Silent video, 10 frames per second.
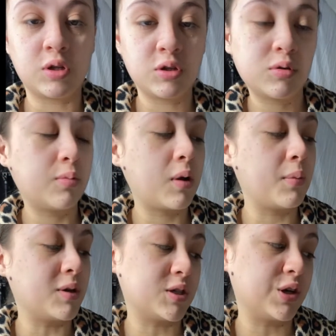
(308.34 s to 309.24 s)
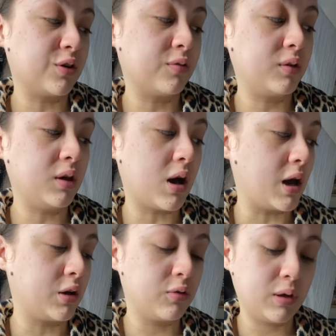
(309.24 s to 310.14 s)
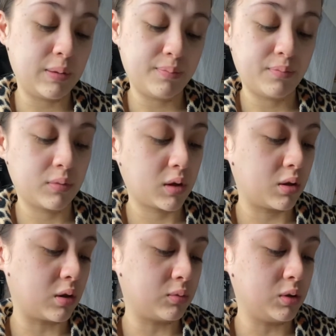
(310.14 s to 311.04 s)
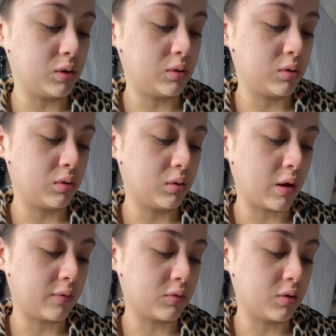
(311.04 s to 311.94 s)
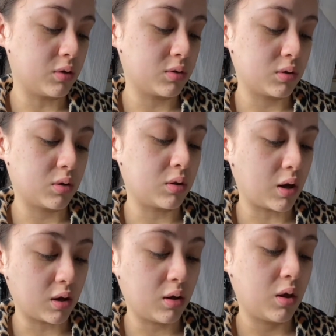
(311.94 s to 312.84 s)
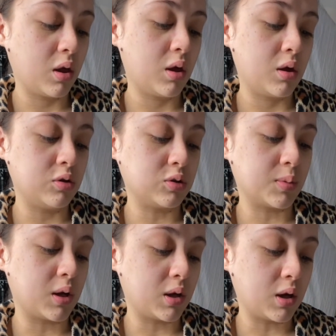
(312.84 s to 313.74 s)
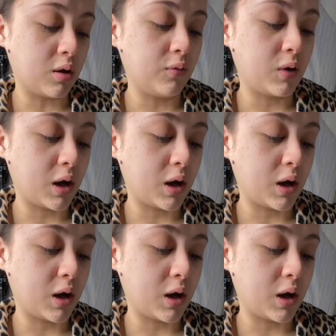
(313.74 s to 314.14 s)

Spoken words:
I just apply my CeraVe eye cream. Now I'm gonna, after that, use my Elf